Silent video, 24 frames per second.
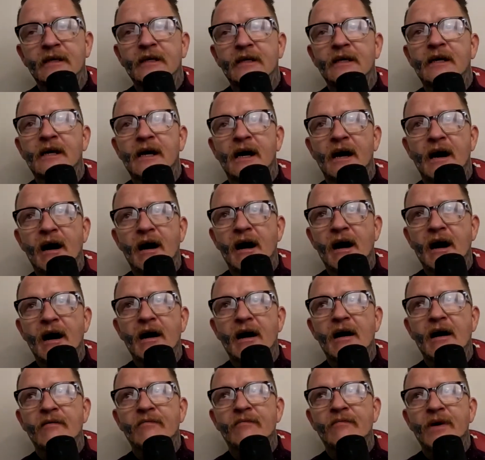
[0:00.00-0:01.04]

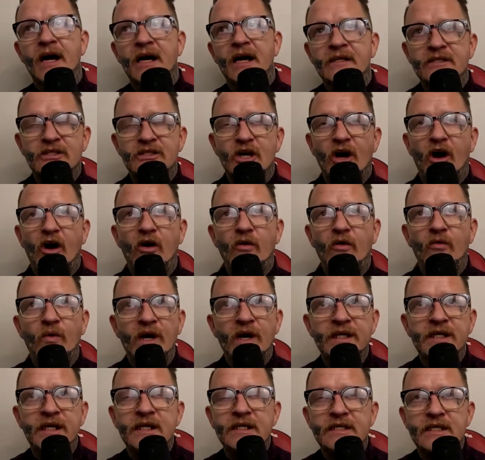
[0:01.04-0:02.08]
And so when
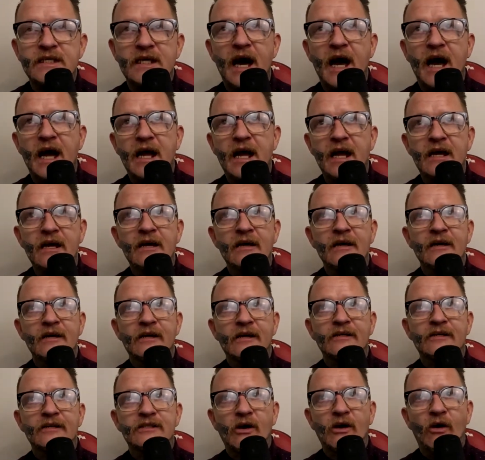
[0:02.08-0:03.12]
you say,
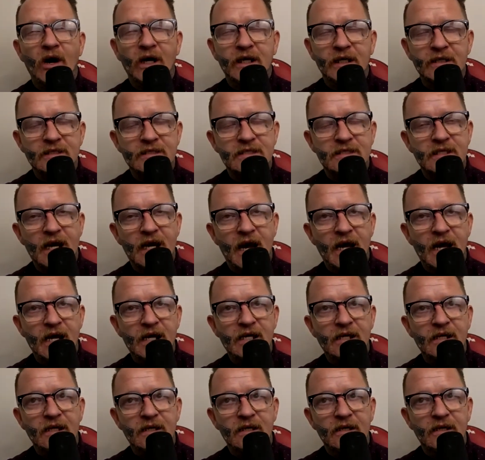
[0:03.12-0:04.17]
so I can
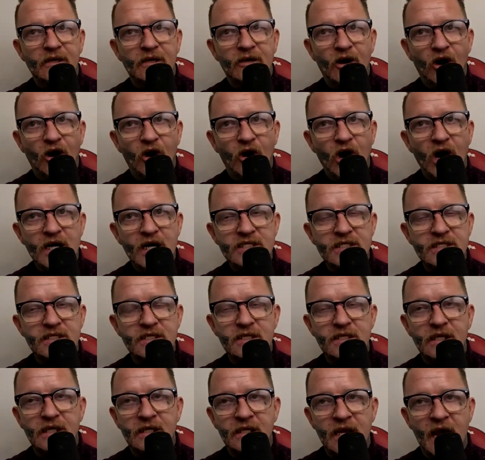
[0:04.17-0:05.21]
say ice
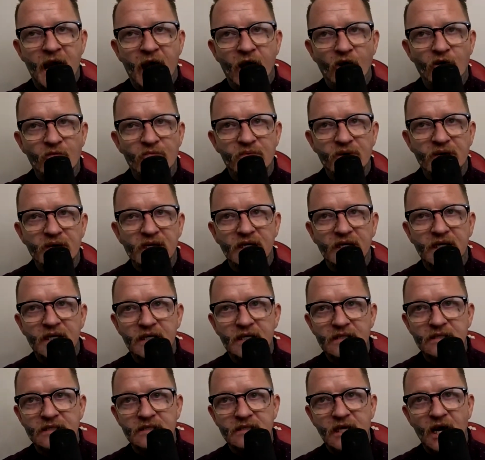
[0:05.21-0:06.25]
in Arabic
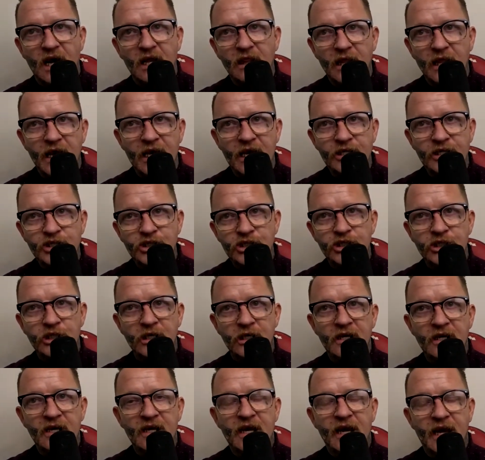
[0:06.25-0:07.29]
is talesh
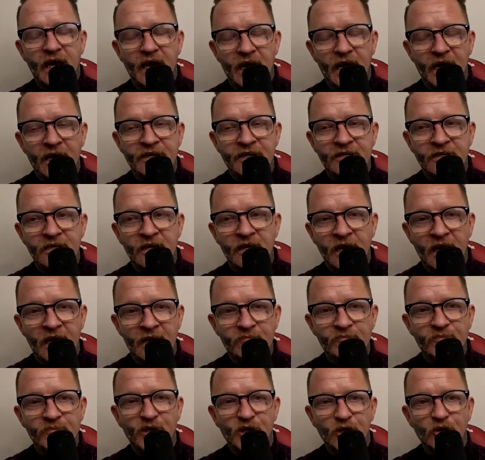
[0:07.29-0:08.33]
and
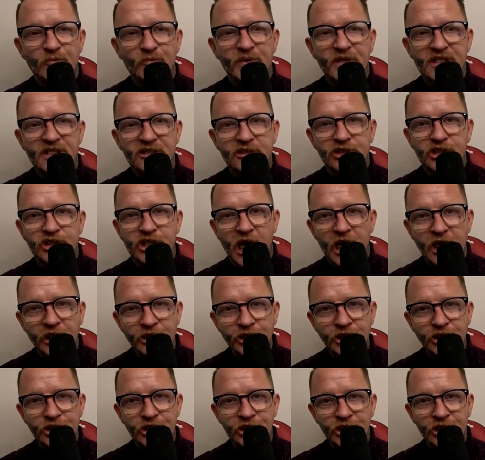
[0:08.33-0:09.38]
bup is jesh.